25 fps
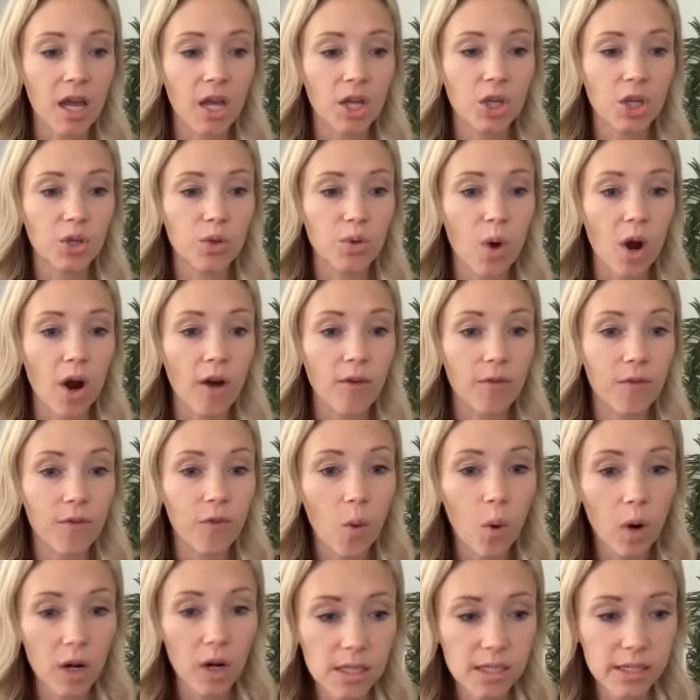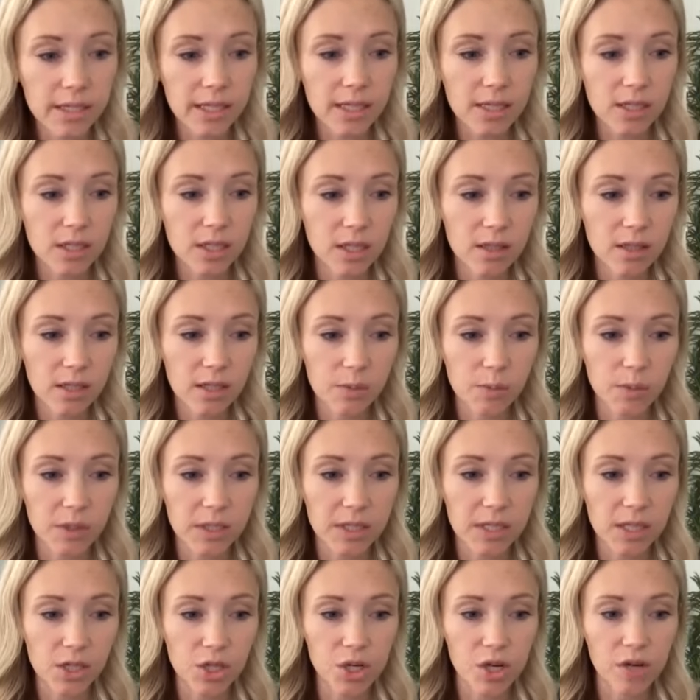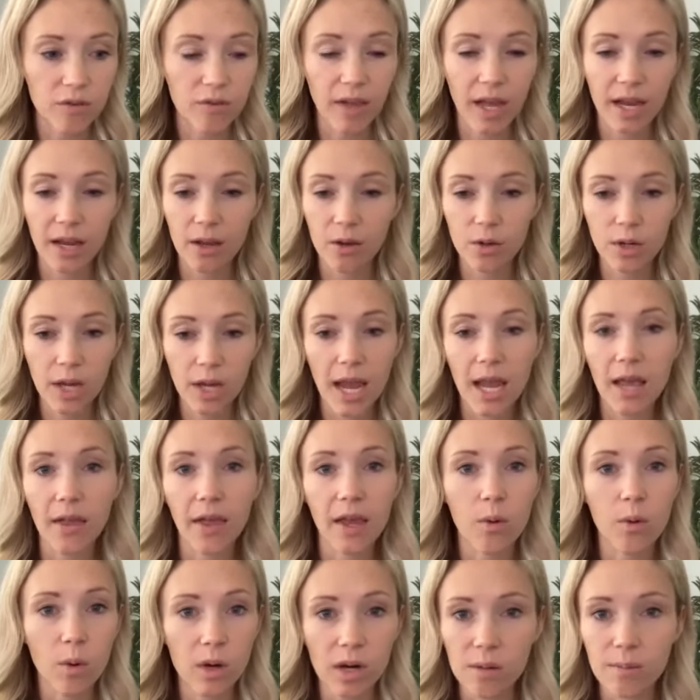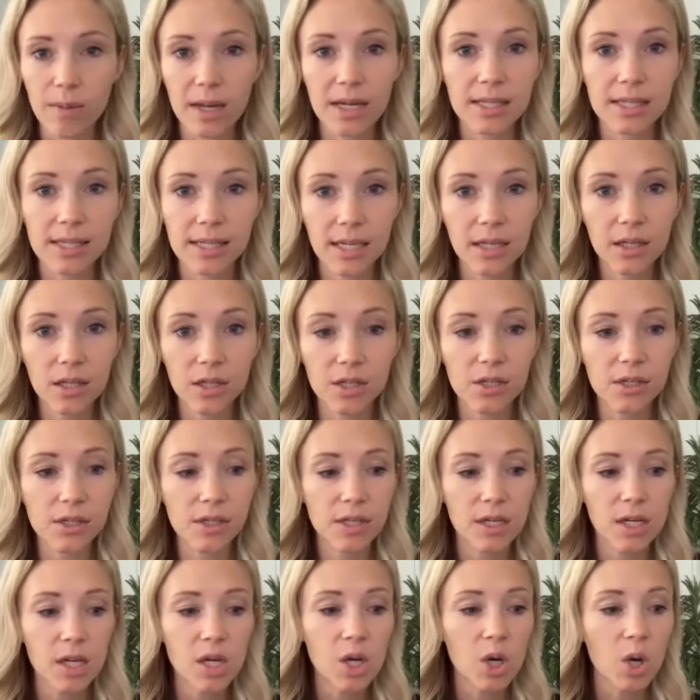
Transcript: you are forced into this position of like okay like what are my skills